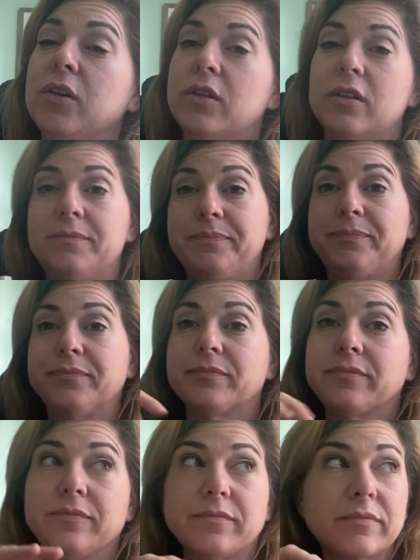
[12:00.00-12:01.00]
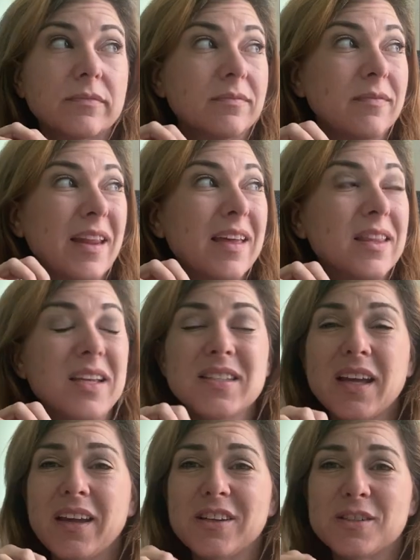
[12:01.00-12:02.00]
Y'all, this
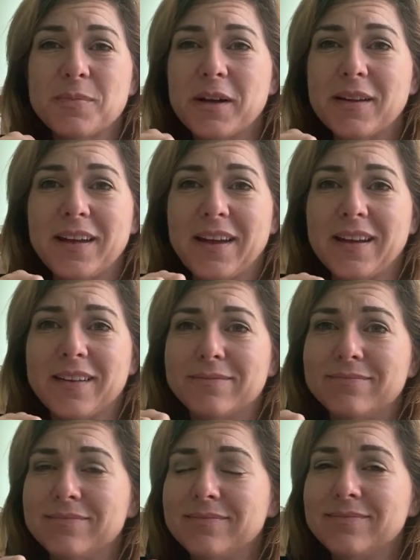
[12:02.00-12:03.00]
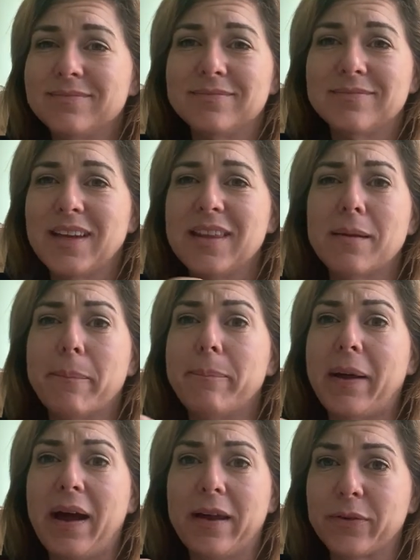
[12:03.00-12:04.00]
I could smell like in the
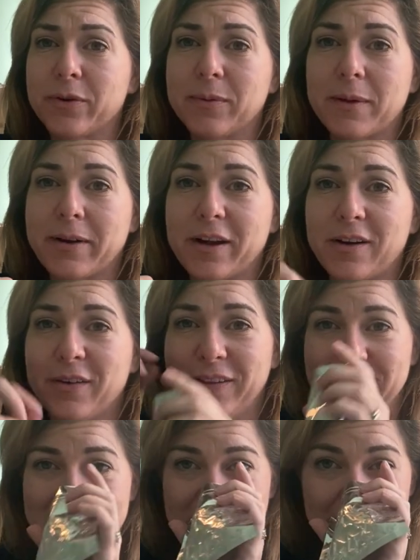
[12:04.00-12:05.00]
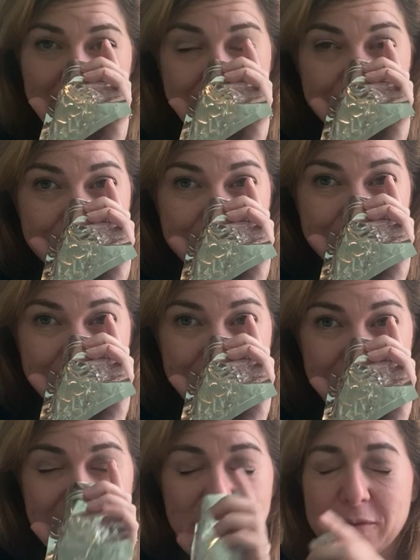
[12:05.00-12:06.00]
bathroom at my office. Like
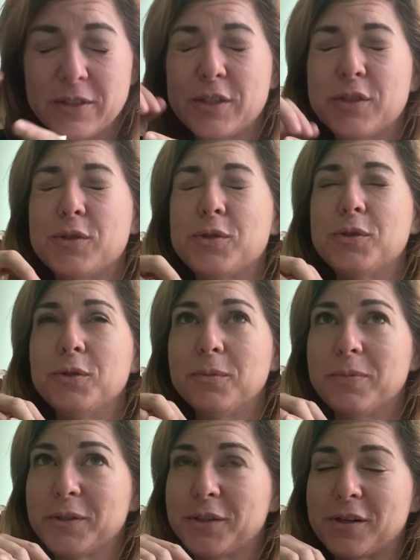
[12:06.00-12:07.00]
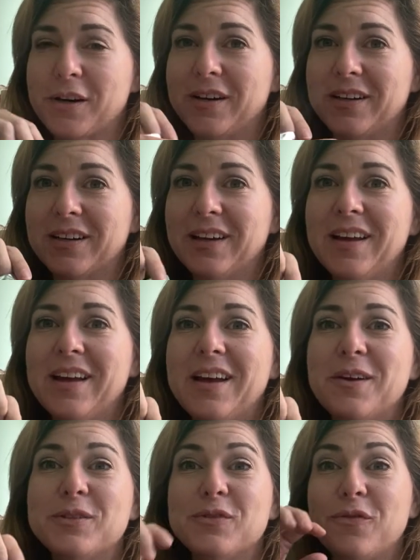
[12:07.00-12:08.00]
it was super strong.
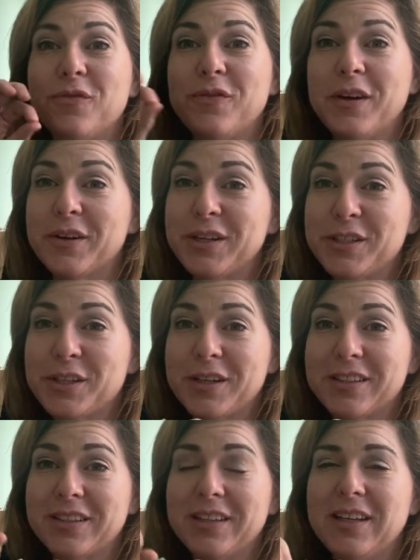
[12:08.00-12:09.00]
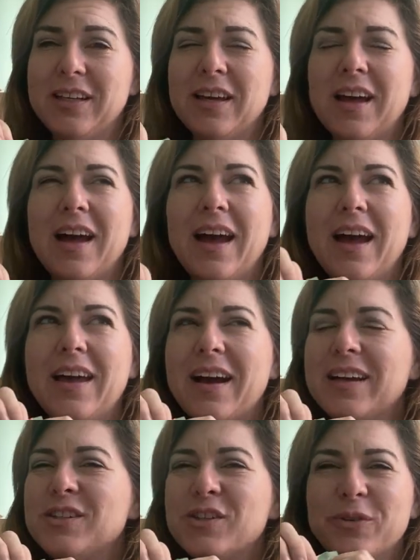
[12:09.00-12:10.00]
It was very chocolatey. And
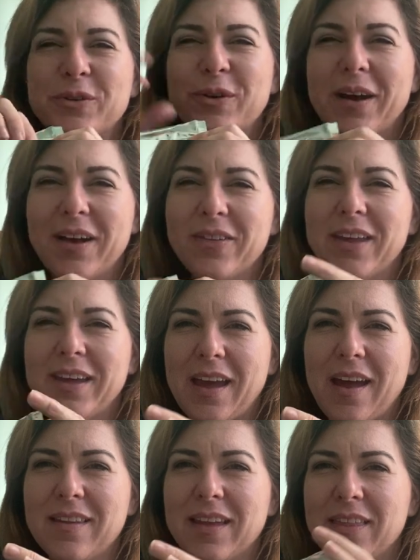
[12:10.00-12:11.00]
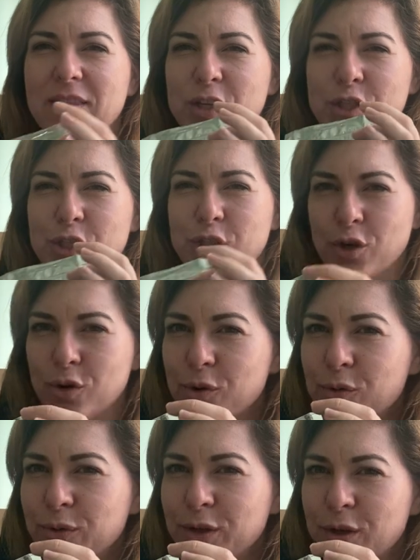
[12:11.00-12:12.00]
I don't know how they get like the
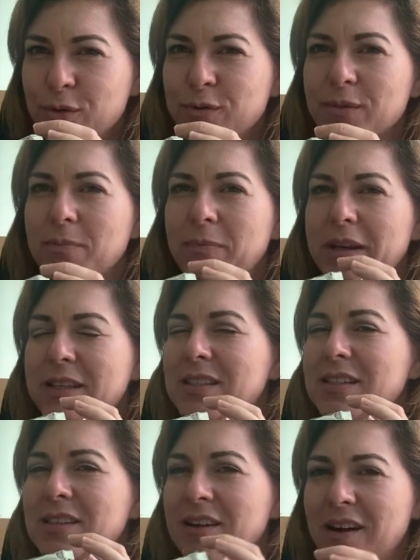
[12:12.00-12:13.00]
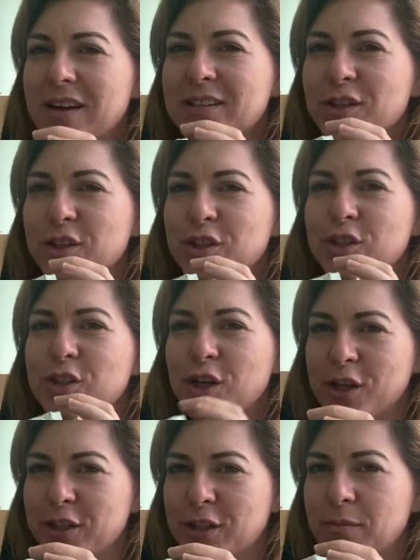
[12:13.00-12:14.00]
dough note, but it's not
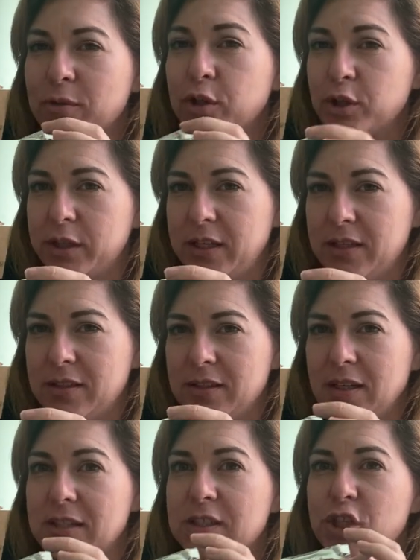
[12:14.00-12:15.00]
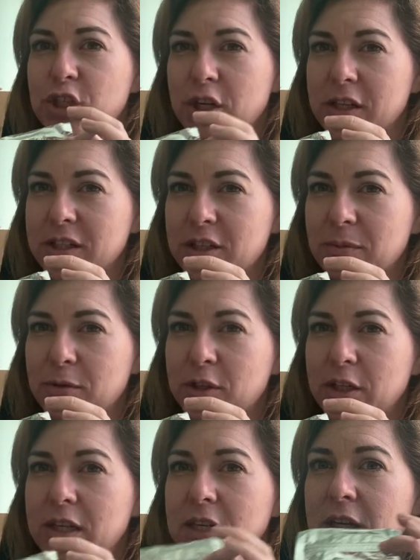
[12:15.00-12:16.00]
chocolate chip cookies. It's chocolate chip
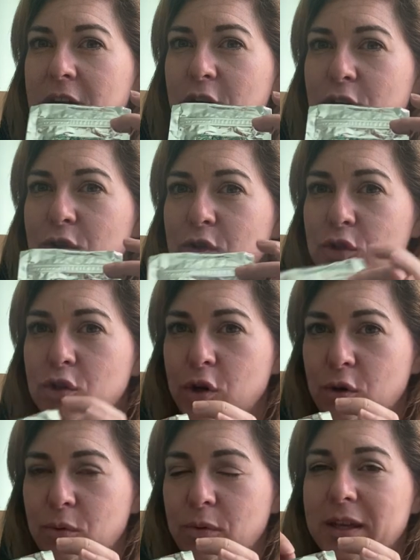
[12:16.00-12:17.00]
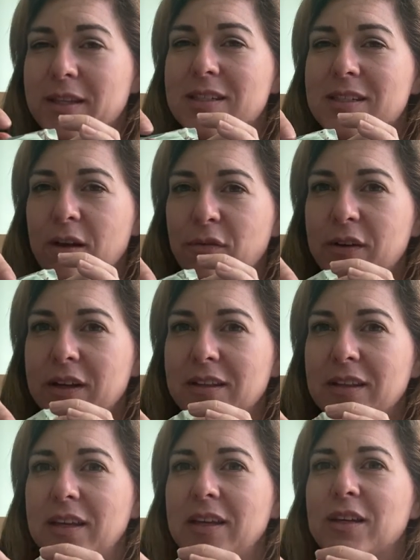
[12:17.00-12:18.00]
cookie dough. It's
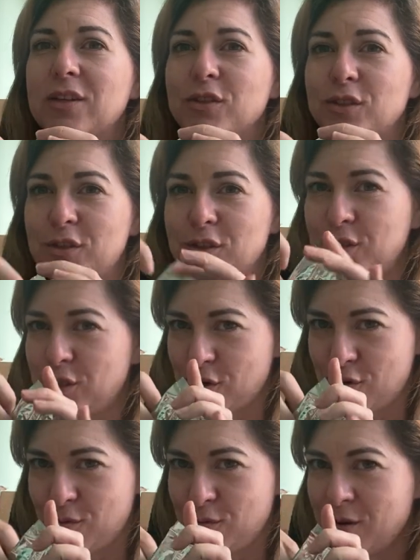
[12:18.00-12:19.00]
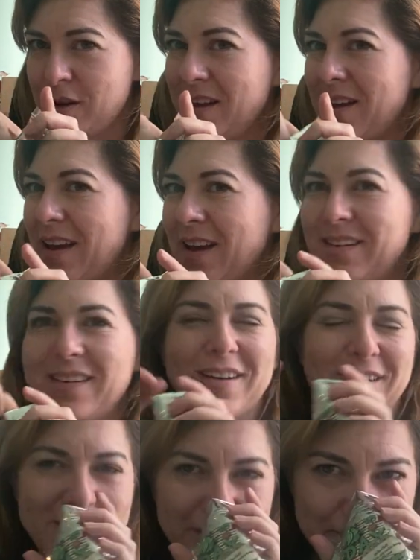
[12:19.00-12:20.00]
definitely dough and
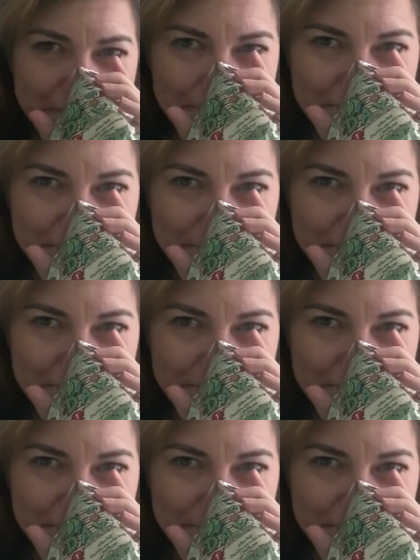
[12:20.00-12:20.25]
not,